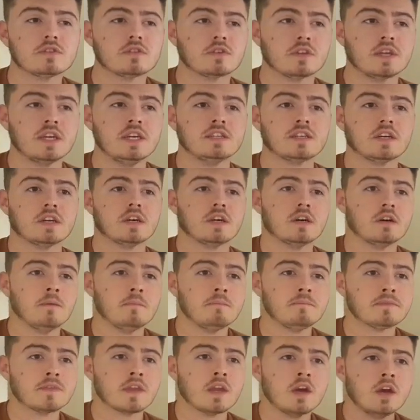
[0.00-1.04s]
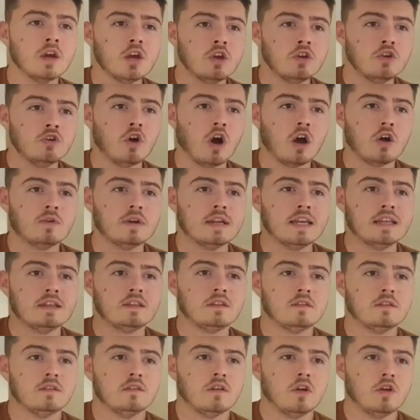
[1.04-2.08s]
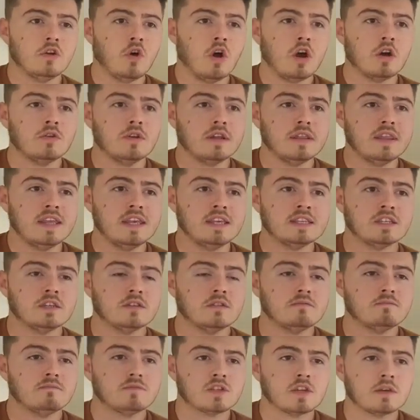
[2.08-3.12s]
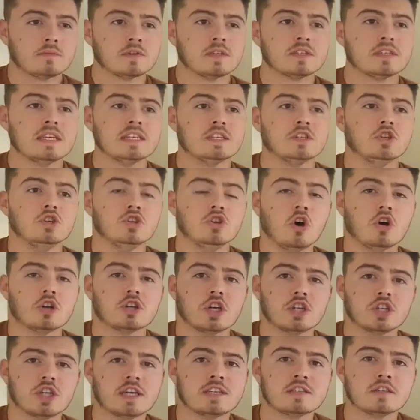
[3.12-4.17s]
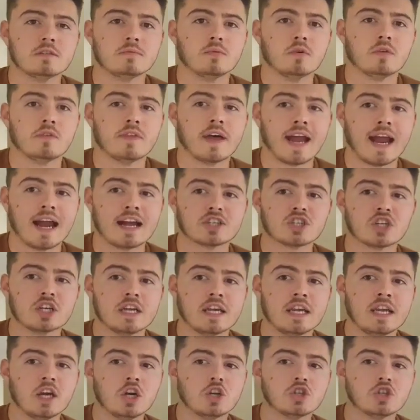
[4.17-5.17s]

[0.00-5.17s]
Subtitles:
So these are not only these substances not digestible, they actually